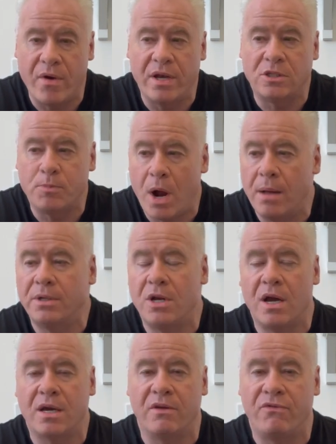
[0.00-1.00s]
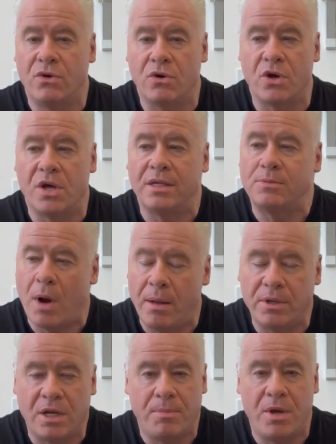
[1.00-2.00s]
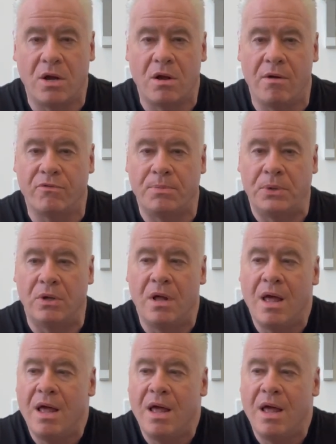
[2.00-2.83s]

and it's probably not going to feel good. It's probably going to be uncomfortable,